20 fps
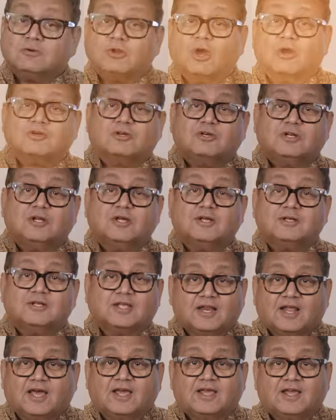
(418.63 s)
Dr.
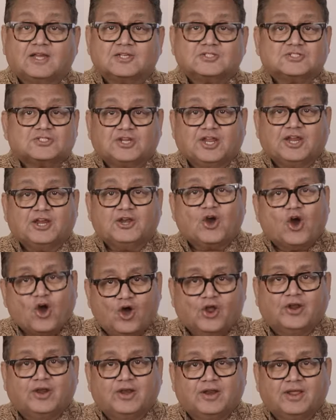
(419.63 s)
Dalaya stayed
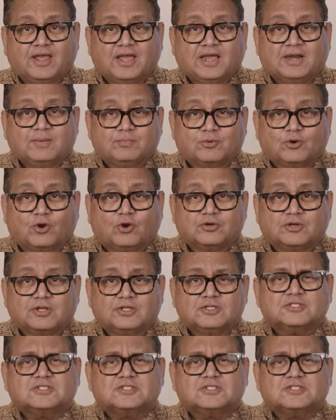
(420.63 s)
on and brought in